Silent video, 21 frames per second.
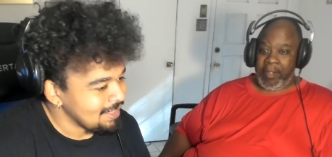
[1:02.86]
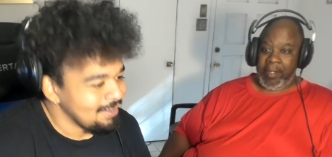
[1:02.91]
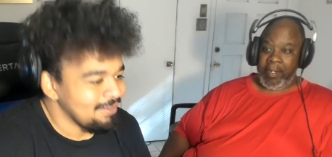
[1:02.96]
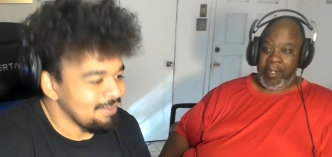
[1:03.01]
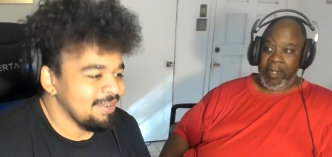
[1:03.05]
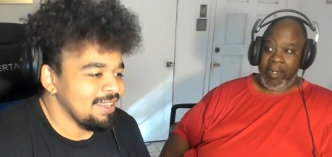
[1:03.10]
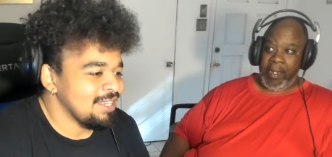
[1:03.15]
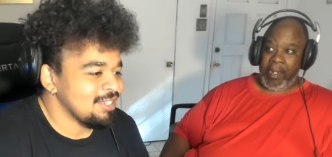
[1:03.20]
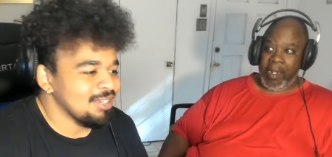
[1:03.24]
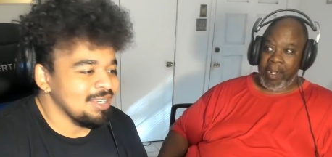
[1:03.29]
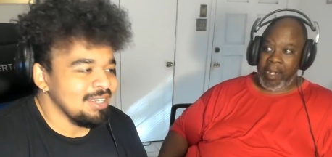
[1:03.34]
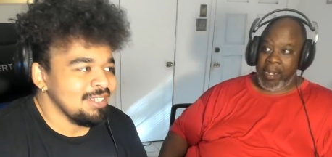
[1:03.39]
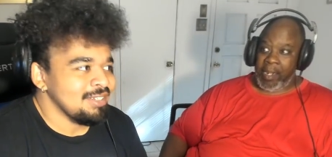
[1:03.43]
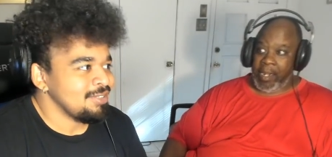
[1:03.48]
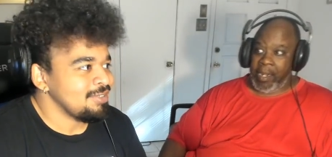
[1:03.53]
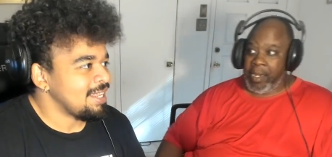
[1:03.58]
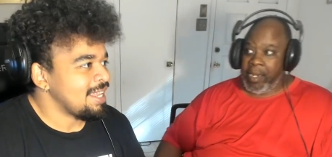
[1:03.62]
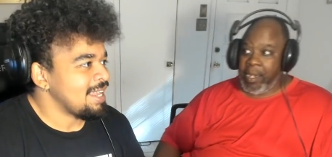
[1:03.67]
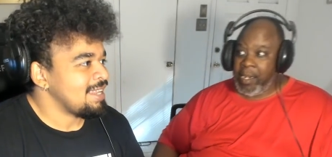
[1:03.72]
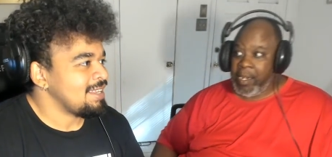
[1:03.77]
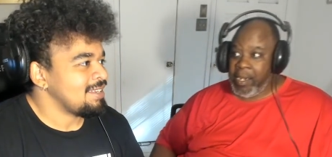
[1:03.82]
Speaker 1: we ain't trying to
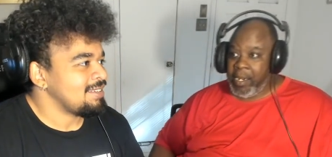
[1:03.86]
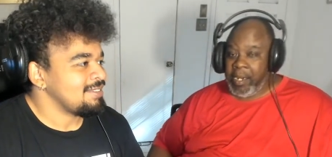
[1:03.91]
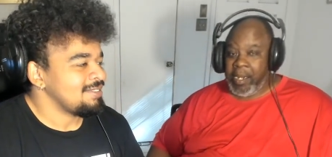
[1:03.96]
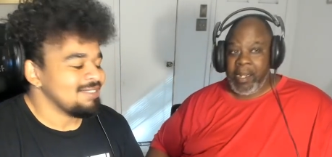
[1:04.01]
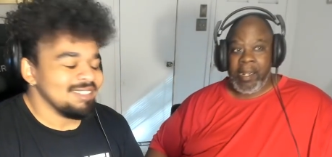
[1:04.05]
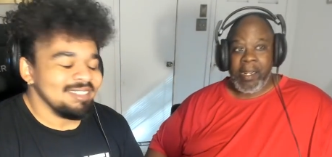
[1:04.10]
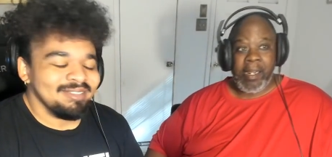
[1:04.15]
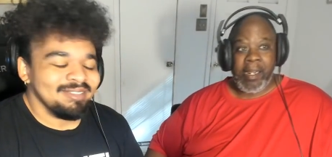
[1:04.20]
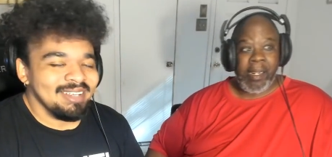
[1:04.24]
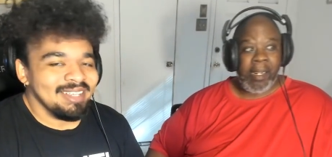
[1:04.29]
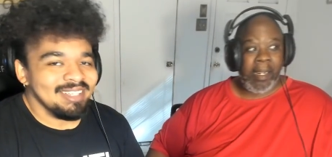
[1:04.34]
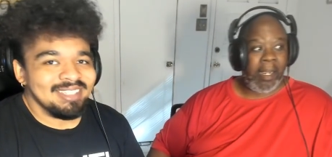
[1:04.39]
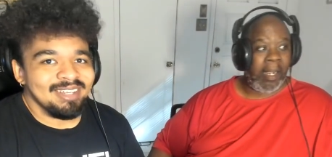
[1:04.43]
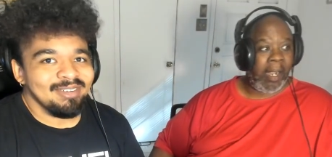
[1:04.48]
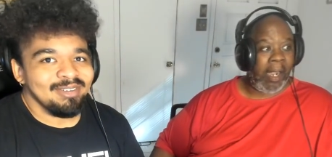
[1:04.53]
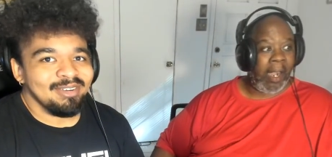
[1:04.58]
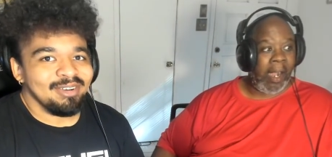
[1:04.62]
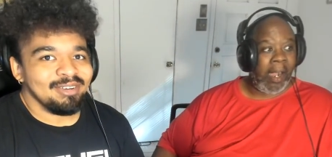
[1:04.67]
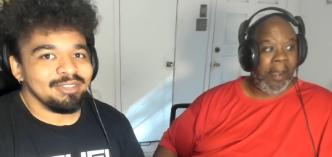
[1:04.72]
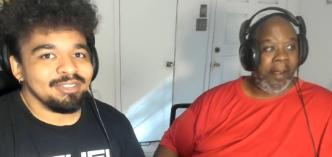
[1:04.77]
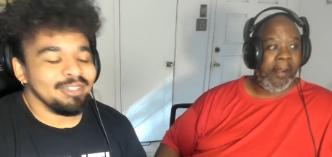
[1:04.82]
do that. We ain't
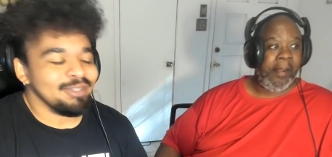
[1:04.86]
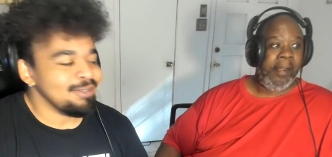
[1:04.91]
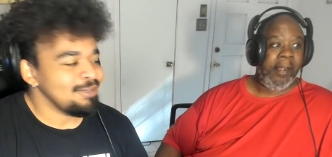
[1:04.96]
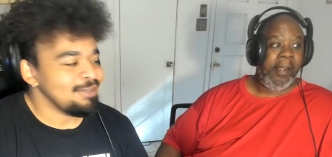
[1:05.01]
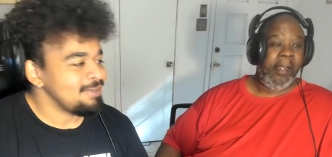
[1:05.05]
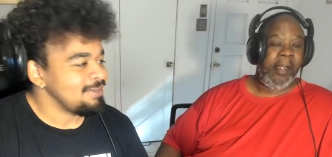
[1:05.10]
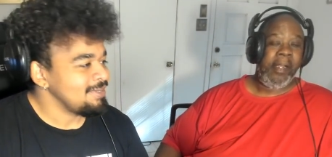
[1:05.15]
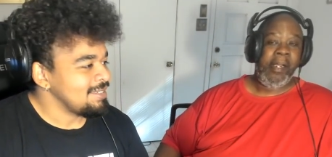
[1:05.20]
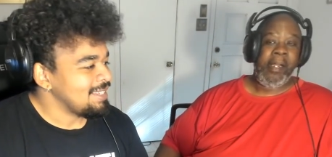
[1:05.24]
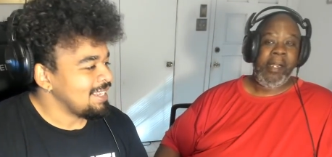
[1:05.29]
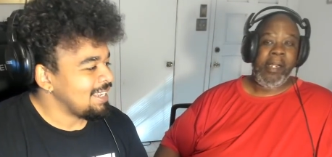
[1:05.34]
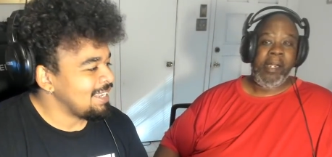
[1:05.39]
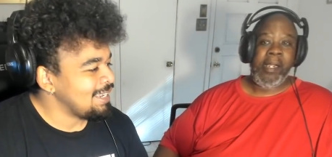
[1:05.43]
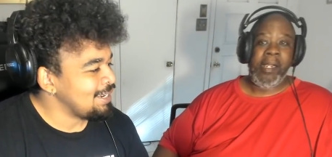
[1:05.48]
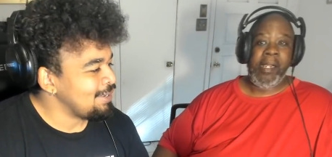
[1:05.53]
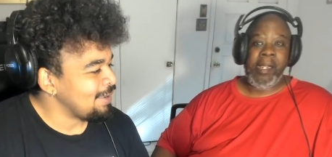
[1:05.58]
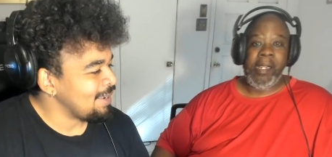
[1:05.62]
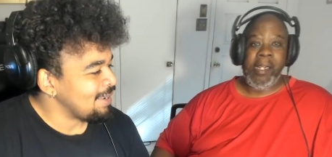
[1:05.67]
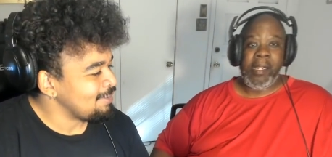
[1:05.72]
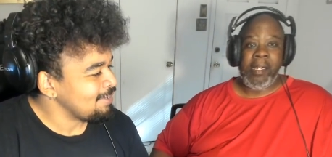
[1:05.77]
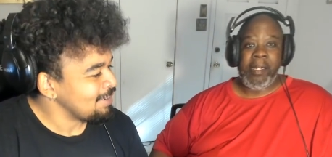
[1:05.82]
selling our soul.
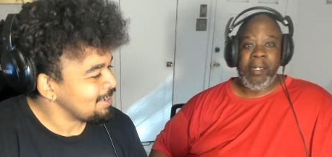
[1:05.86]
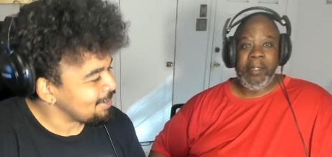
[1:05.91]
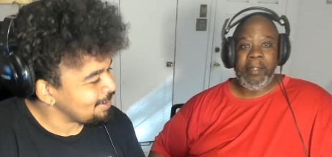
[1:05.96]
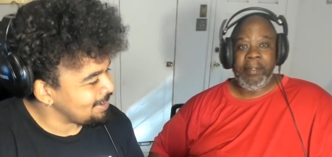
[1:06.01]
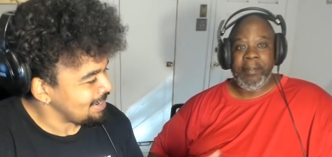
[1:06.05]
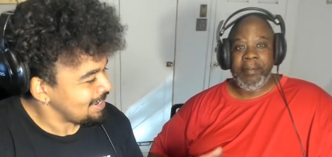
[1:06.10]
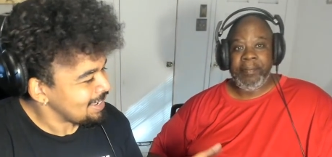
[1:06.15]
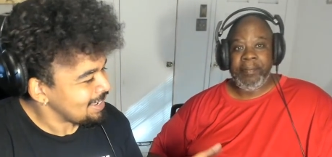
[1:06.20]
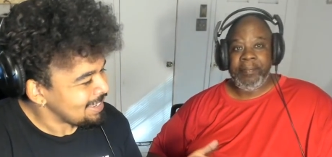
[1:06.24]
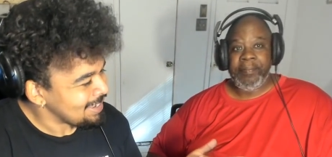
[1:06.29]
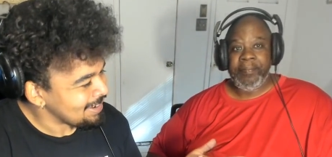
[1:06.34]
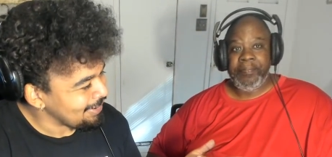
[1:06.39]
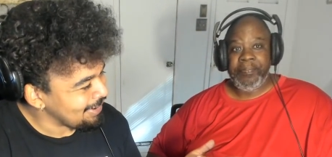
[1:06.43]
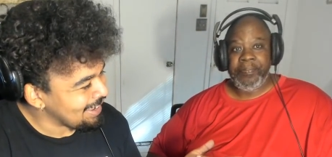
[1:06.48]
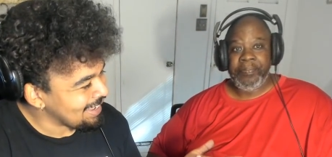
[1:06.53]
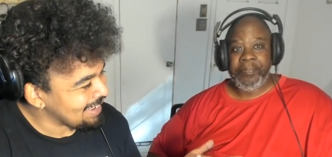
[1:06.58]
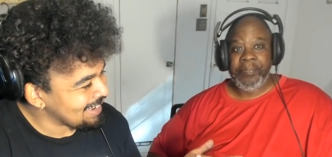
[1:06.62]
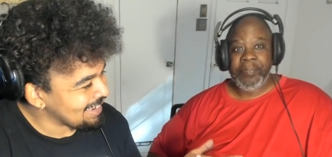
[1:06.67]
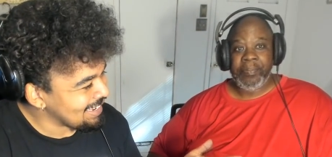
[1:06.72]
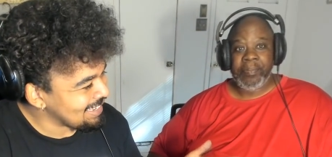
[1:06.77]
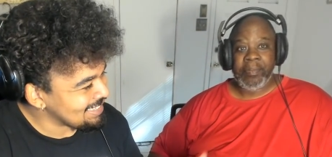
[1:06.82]
Anyway, we're going to go
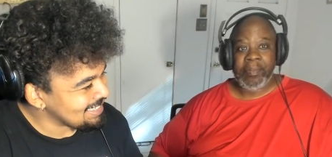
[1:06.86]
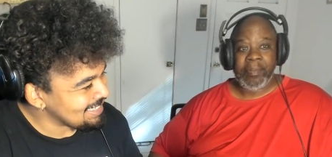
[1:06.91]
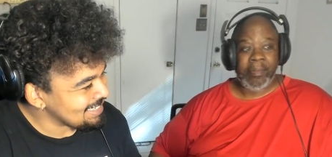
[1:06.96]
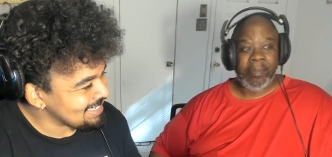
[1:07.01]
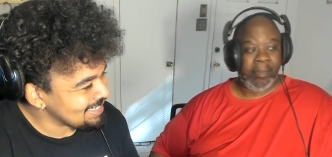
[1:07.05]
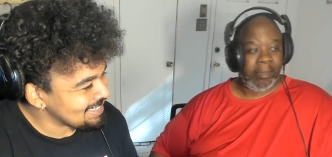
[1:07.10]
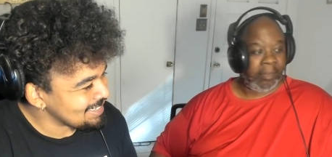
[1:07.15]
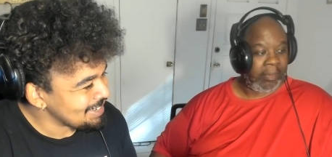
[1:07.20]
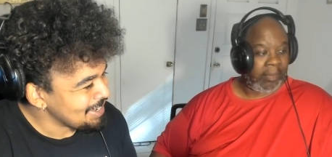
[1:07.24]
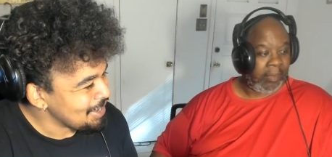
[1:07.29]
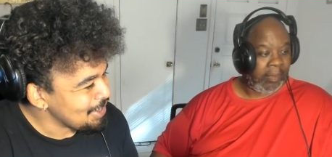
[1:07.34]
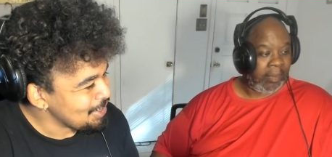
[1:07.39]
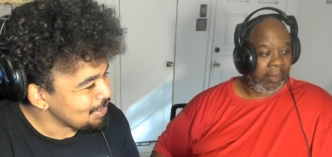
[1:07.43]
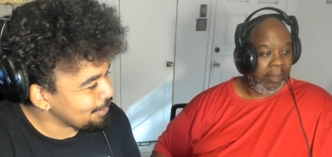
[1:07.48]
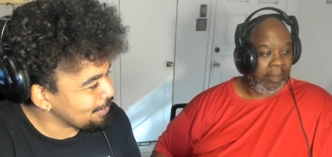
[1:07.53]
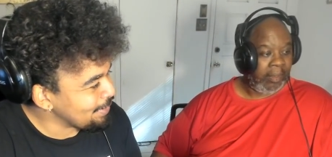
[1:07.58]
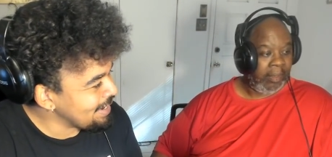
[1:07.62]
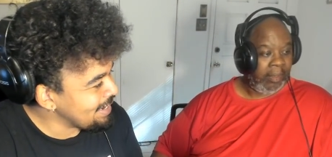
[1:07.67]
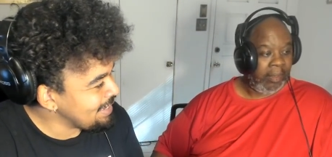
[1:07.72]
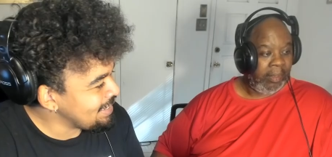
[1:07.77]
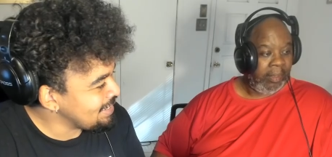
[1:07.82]
ahead and get this.
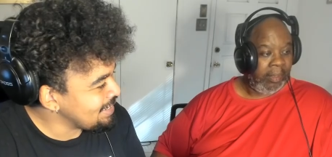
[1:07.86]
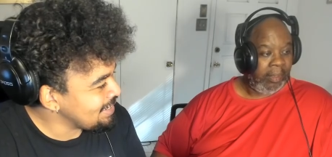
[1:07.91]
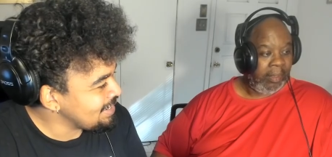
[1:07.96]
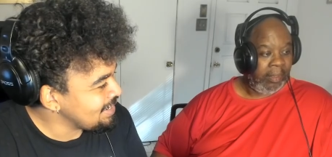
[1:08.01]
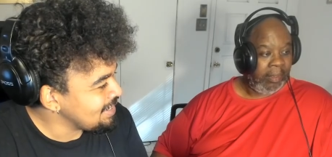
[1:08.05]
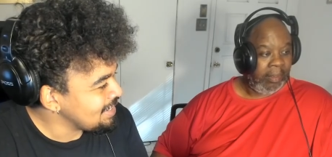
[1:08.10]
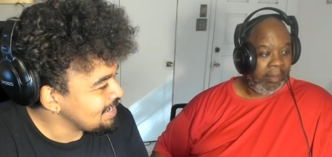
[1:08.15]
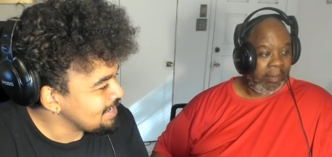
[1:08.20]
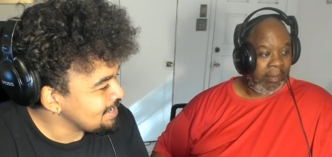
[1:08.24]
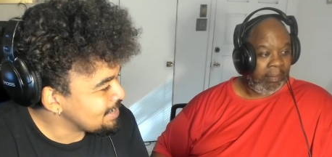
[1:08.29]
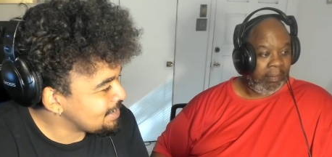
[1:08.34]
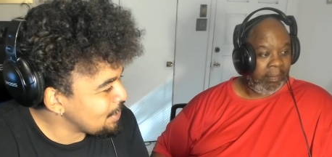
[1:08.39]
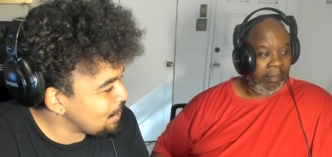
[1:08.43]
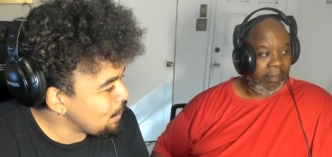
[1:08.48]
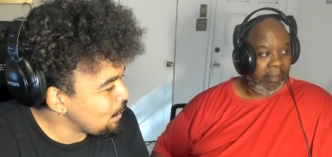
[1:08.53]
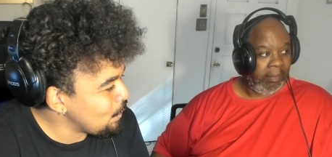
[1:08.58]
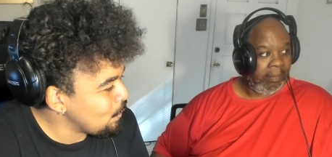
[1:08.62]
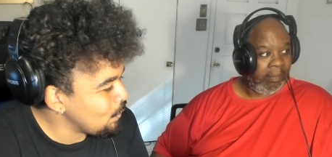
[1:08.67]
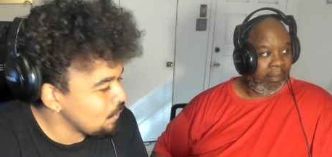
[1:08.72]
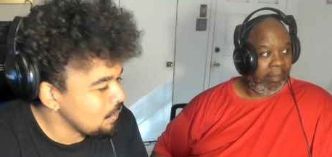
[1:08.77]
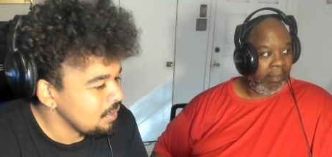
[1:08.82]
Three,
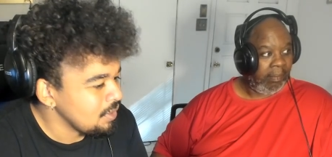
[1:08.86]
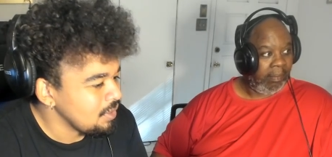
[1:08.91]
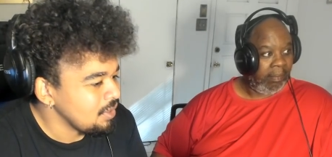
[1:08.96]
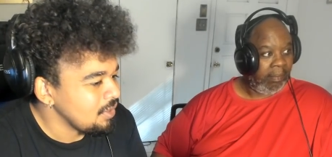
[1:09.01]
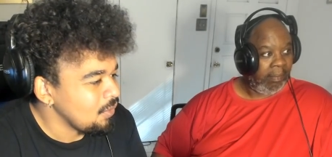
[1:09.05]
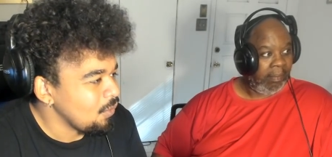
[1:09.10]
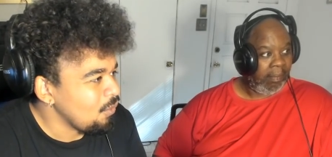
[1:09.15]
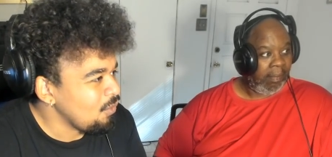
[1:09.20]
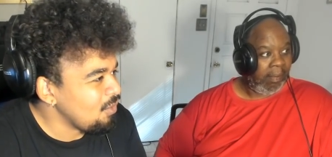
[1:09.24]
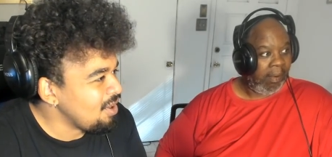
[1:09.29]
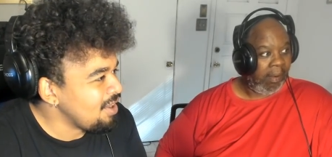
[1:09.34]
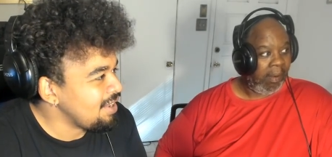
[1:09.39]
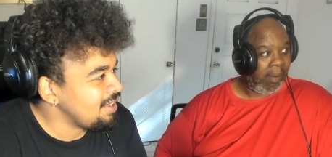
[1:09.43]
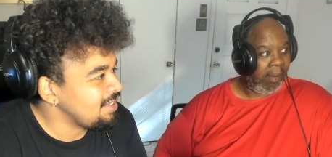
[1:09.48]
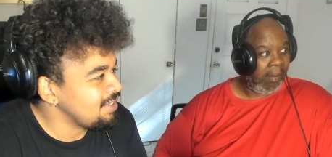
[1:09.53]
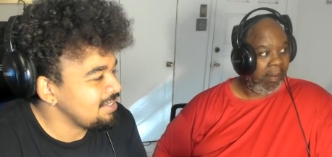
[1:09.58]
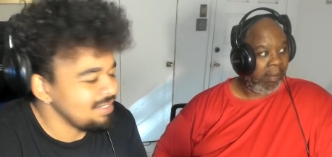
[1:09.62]
two, one.